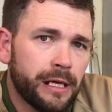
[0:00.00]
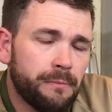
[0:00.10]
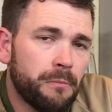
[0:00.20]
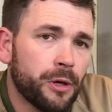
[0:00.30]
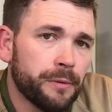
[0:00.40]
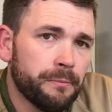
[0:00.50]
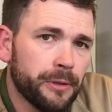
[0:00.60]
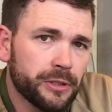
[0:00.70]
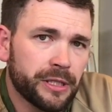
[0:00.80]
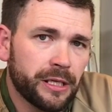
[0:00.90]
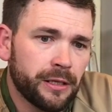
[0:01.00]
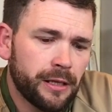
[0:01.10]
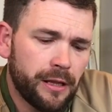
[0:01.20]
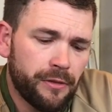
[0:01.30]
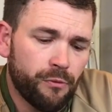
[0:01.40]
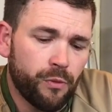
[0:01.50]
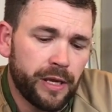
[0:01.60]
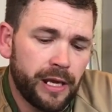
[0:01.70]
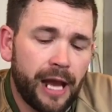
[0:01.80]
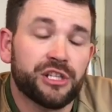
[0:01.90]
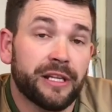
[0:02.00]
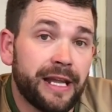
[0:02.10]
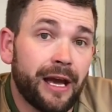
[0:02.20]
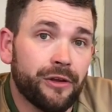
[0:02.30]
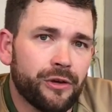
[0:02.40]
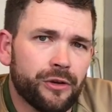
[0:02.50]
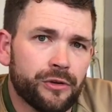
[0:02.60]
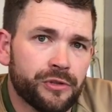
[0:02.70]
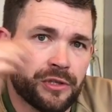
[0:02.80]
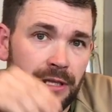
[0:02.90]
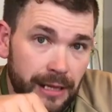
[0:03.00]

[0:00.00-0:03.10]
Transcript: in modern building we actually now use